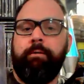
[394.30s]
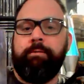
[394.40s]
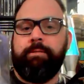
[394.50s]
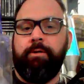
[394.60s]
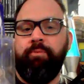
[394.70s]

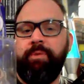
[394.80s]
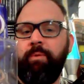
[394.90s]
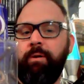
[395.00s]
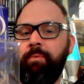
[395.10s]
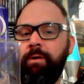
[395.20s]
It's the Obi
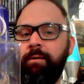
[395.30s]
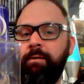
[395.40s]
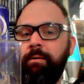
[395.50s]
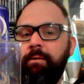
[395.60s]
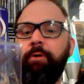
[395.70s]
Wan
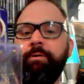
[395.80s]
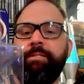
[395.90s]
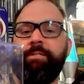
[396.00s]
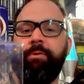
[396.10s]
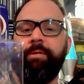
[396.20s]
one. No, this
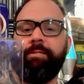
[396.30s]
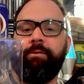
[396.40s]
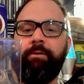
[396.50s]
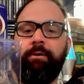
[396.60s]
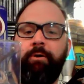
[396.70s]
is the one that's
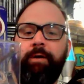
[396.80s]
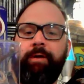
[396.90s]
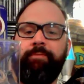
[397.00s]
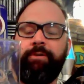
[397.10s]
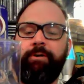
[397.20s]
going
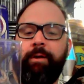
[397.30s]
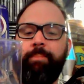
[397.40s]
after uh,